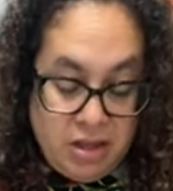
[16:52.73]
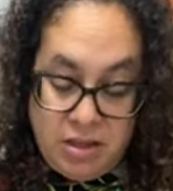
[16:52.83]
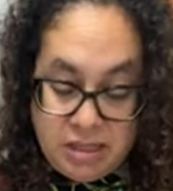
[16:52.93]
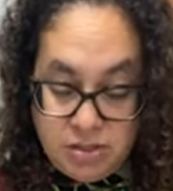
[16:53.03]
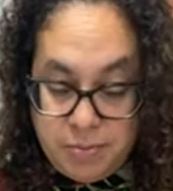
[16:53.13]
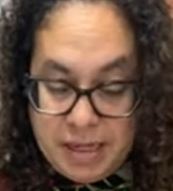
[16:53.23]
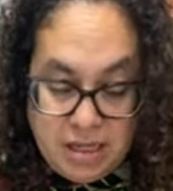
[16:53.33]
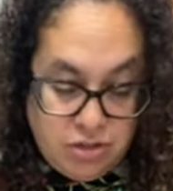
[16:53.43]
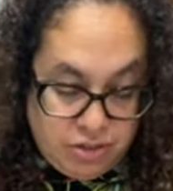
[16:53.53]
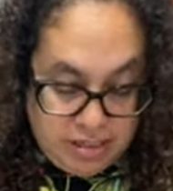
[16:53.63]
This will be
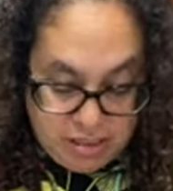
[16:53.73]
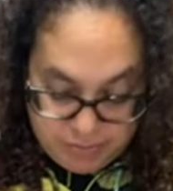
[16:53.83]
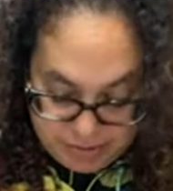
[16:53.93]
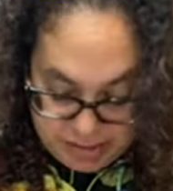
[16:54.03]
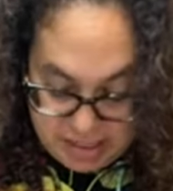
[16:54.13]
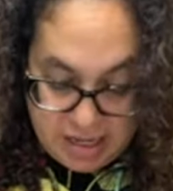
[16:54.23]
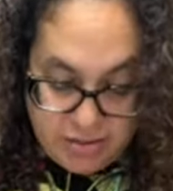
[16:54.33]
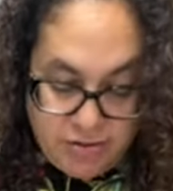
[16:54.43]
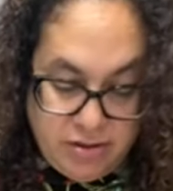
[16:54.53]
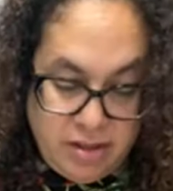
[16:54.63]
interesting to put
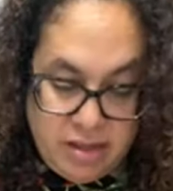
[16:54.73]
together.